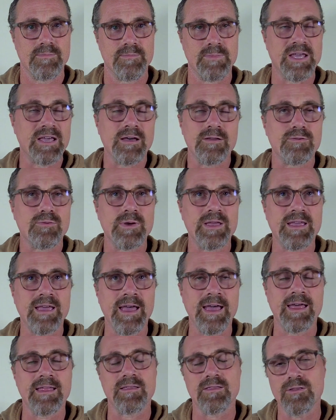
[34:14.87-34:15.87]
Because we
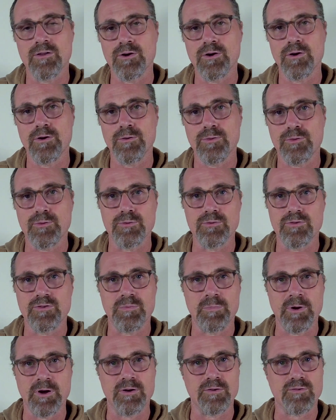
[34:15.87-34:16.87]
can't learn through
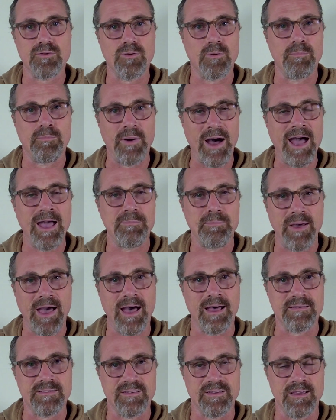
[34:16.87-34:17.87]
spiritual
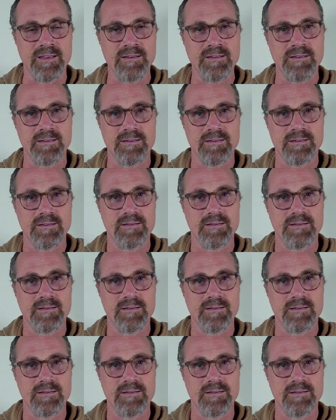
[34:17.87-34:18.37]
bypassing.